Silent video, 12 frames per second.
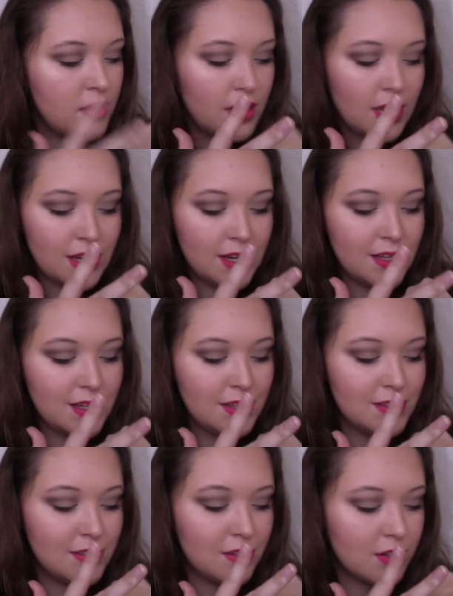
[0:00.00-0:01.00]
And it
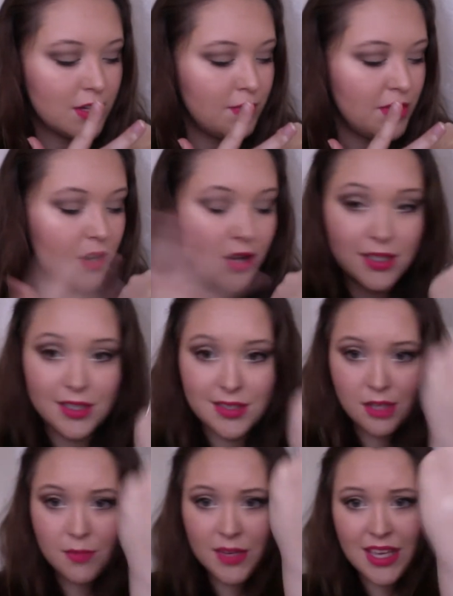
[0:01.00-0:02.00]
is going to be hard to
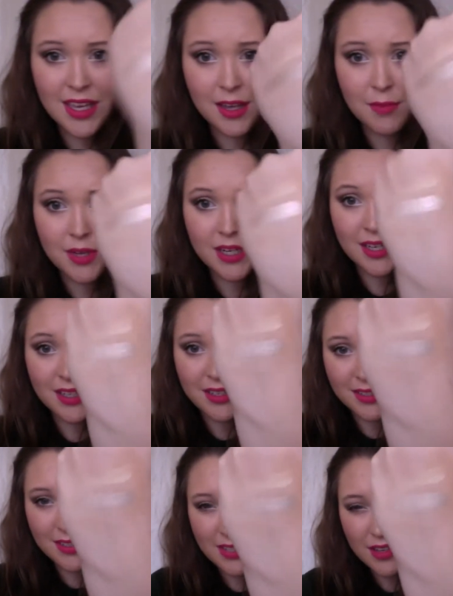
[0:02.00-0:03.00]
see on my hand, but it
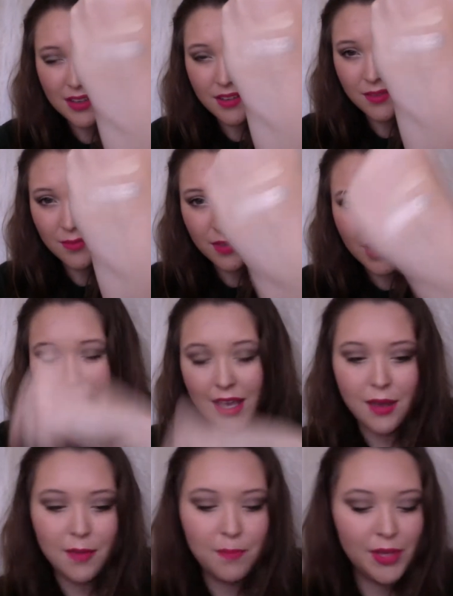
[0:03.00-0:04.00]
is
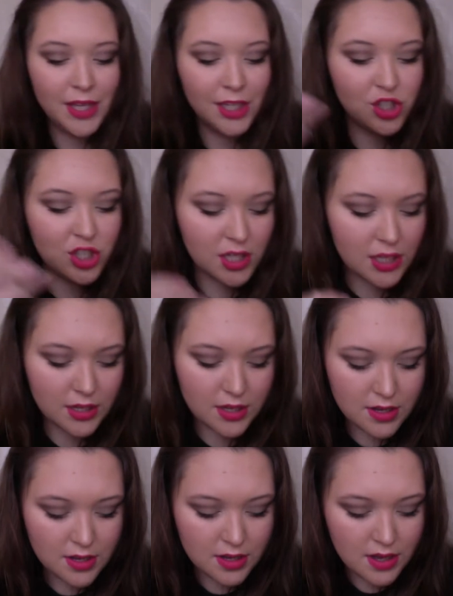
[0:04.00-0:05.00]
a peachy
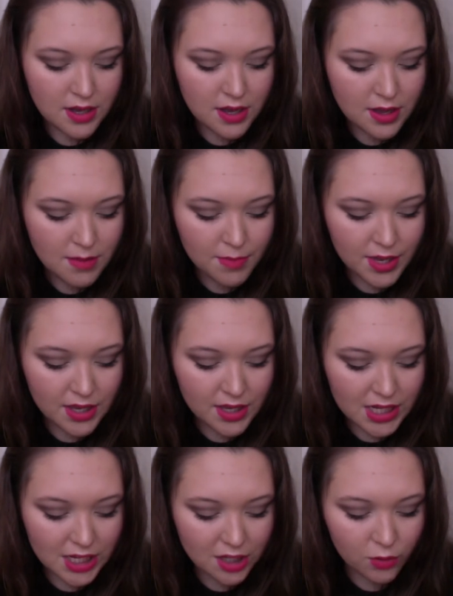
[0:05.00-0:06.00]
pink
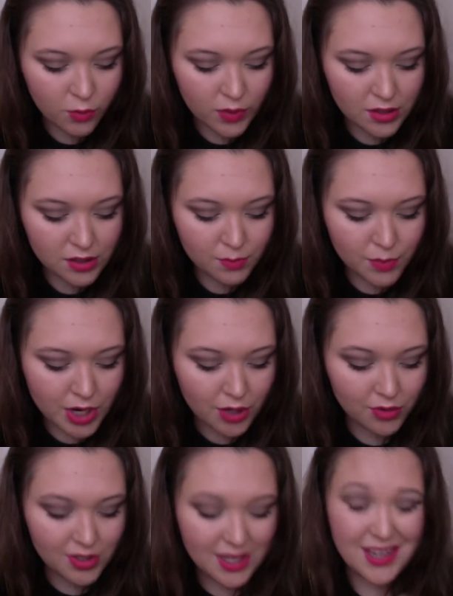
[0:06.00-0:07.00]
color with
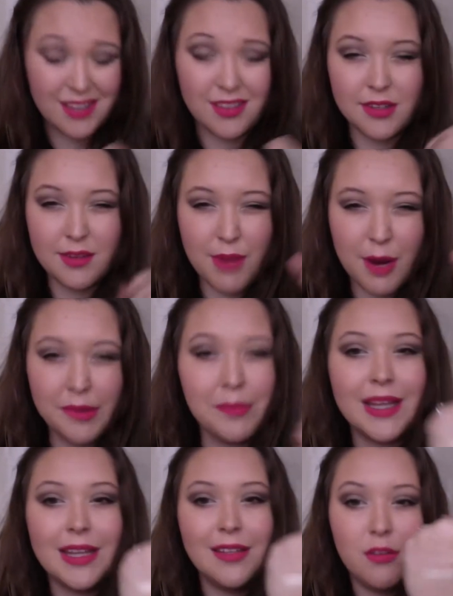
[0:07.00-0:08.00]
sparkles in it. This is probably my
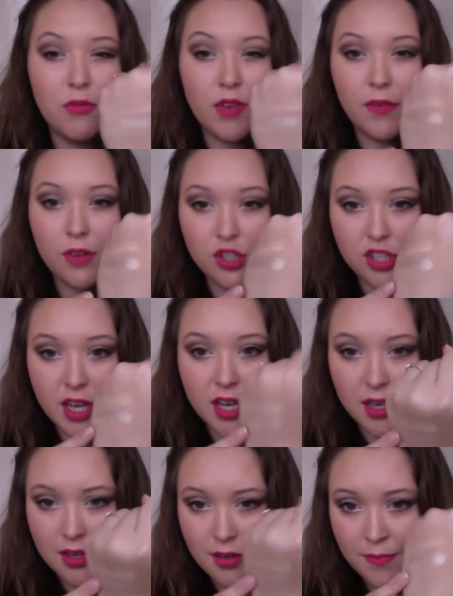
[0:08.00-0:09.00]
least favorite
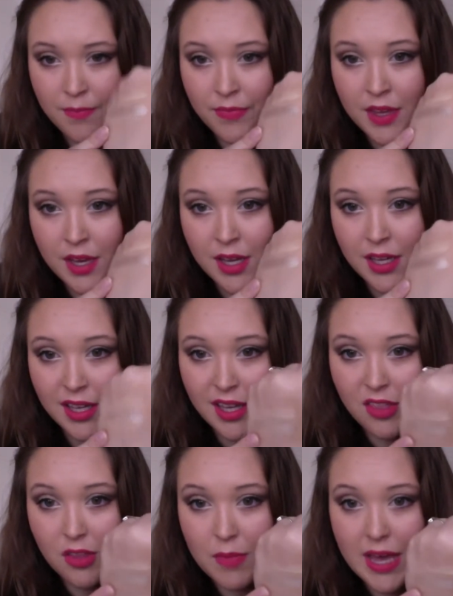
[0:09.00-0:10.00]
shade
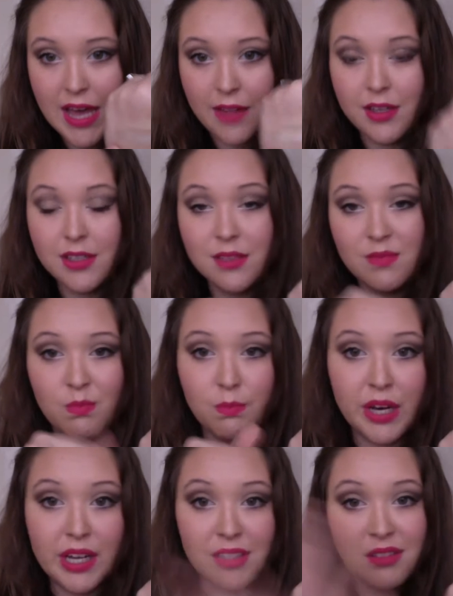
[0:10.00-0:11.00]
in the palette,
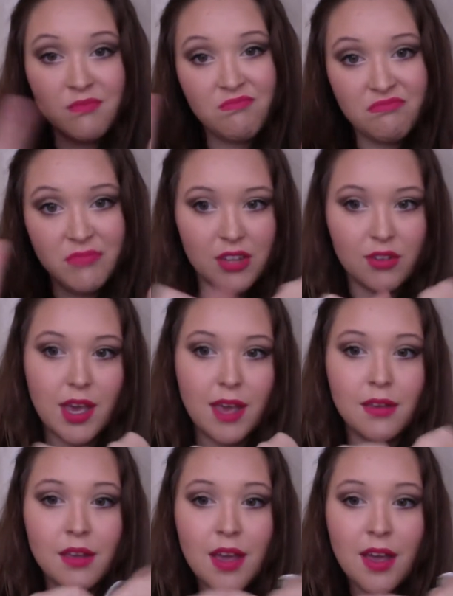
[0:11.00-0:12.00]
but it's
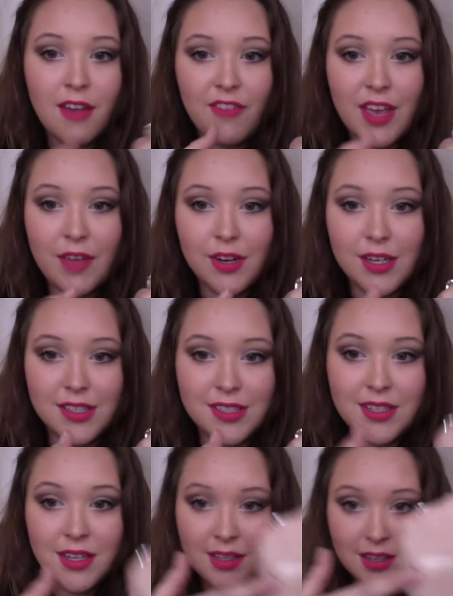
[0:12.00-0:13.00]
okay. Favorite
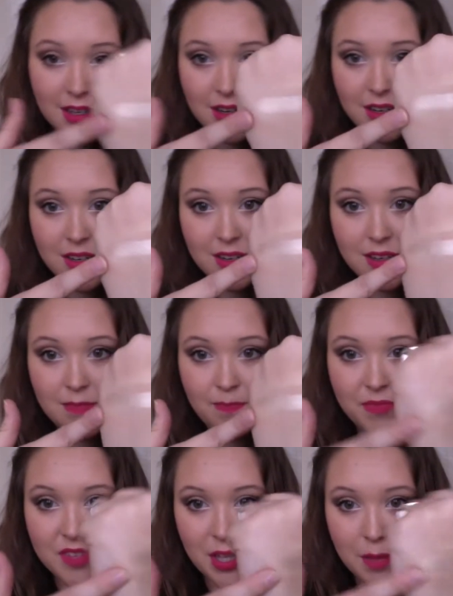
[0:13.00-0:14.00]
is
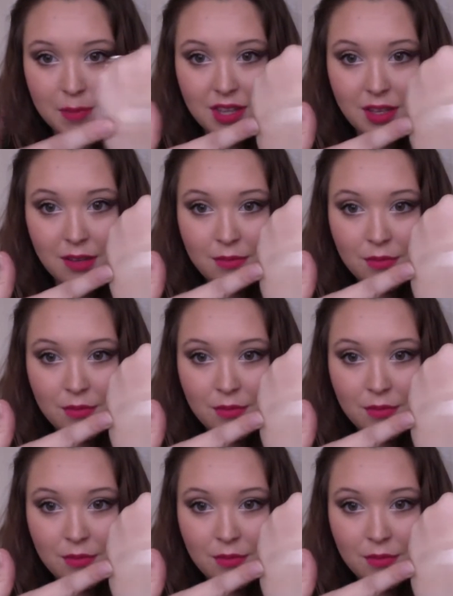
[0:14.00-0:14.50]
Telepathy.